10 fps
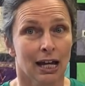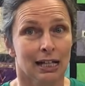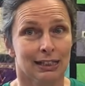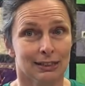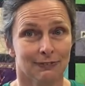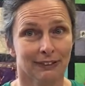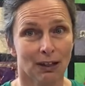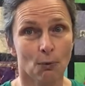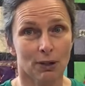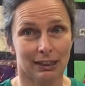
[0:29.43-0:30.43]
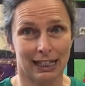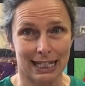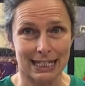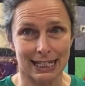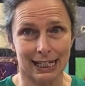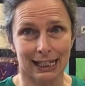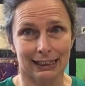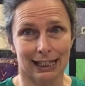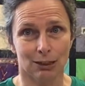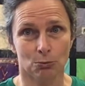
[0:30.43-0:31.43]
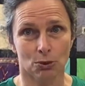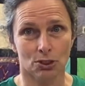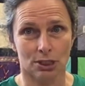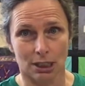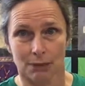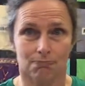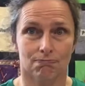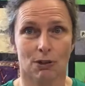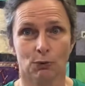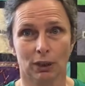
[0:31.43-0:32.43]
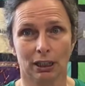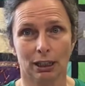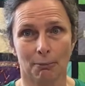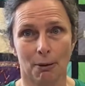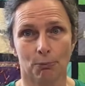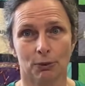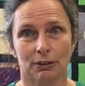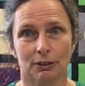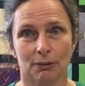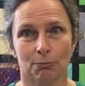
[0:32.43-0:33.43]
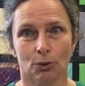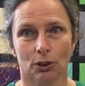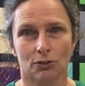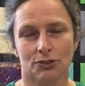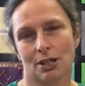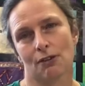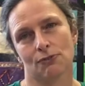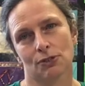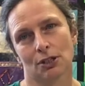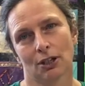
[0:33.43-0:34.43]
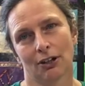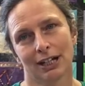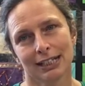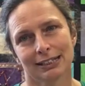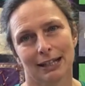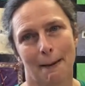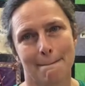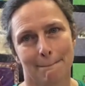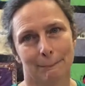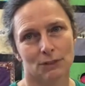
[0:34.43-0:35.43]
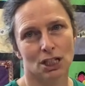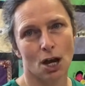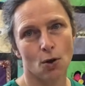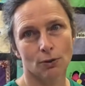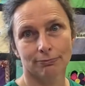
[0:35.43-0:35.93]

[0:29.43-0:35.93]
Let's find out what they say, and then we'll see if we can come up with more ourselves. All right, ciao.